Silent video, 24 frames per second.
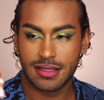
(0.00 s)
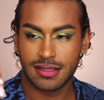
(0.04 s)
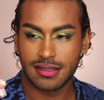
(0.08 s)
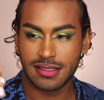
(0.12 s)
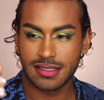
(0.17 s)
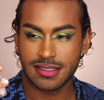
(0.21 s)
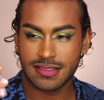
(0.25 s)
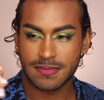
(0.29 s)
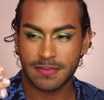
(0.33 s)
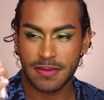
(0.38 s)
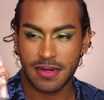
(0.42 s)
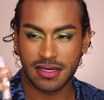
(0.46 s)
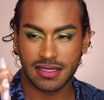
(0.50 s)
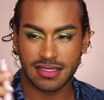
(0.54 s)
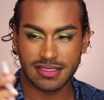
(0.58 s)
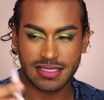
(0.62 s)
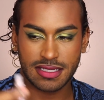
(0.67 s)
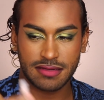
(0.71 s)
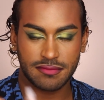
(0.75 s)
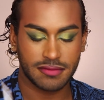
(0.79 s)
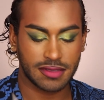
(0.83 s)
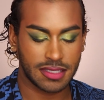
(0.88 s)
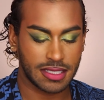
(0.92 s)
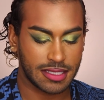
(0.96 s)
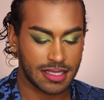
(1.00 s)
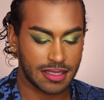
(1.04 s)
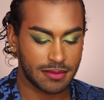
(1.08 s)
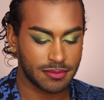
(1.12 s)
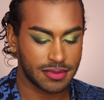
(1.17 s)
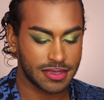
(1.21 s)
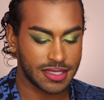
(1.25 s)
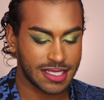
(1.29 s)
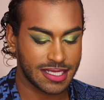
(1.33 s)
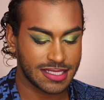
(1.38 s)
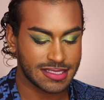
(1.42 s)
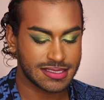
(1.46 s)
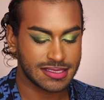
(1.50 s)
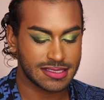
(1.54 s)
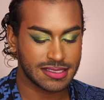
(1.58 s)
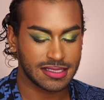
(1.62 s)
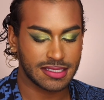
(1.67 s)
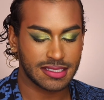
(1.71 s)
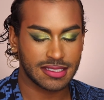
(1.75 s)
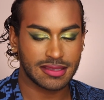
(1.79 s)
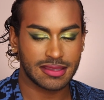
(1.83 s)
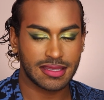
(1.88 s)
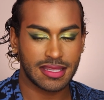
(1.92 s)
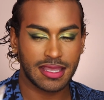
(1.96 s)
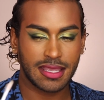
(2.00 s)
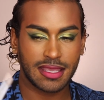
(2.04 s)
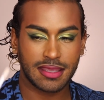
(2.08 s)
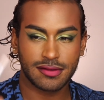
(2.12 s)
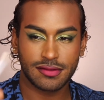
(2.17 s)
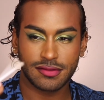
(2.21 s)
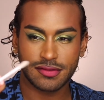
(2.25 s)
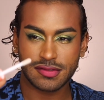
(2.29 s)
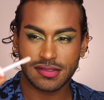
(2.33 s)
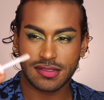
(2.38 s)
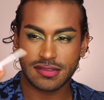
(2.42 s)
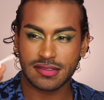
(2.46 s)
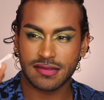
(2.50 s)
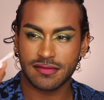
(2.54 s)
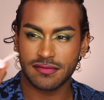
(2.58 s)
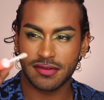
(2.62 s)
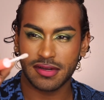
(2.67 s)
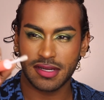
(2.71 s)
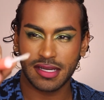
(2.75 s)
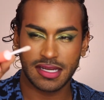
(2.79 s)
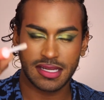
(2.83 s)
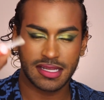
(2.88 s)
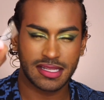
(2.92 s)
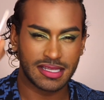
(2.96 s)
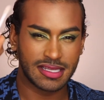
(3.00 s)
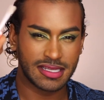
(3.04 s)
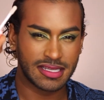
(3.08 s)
This part is like really light plastic. The handle is also very